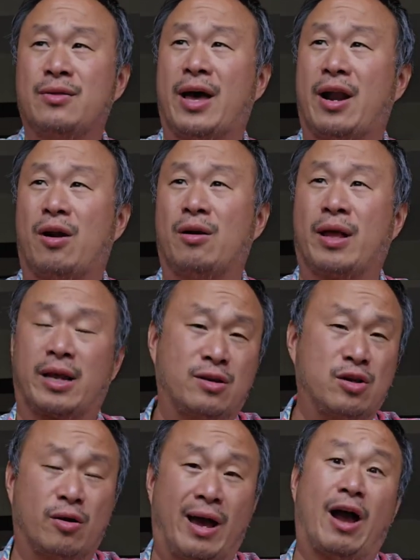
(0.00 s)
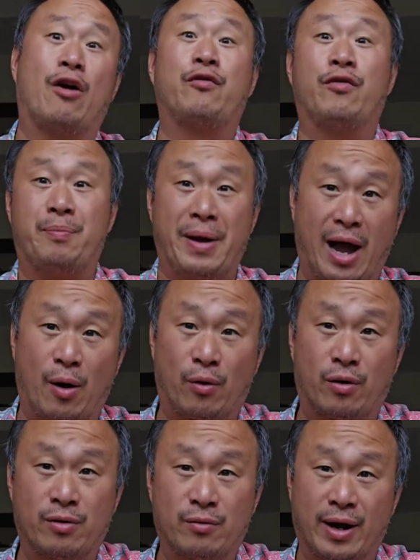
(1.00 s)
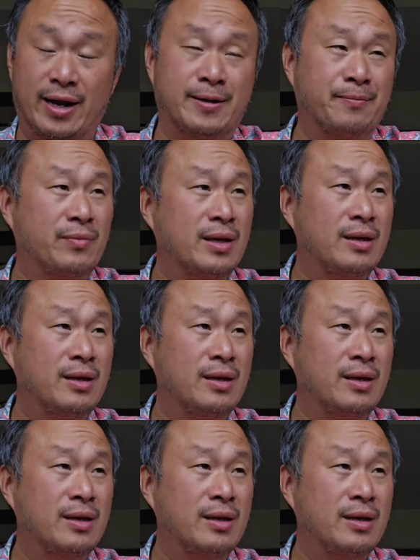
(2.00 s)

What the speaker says: that are like, you know, alpha power, right?